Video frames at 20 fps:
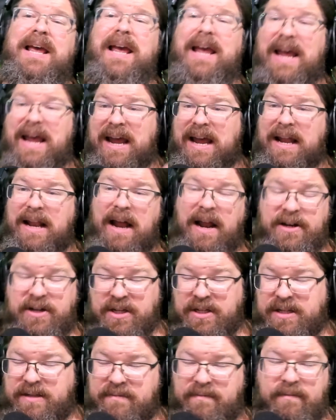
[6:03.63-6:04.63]
and I
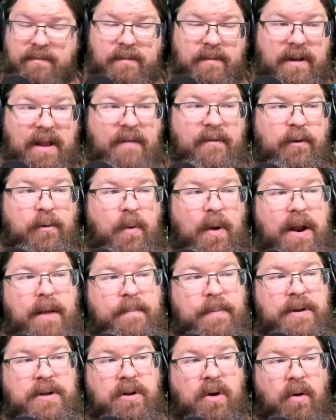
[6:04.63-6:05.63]
just leveled one
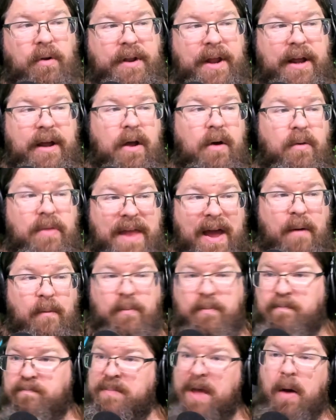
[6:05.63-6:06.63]
up into Goldengo. Now
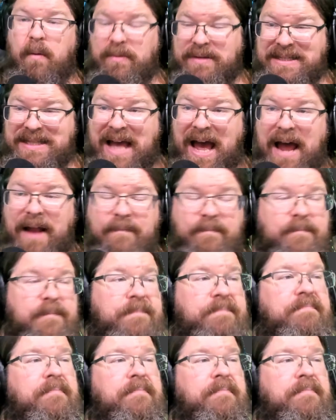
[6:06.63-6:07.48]
that was that.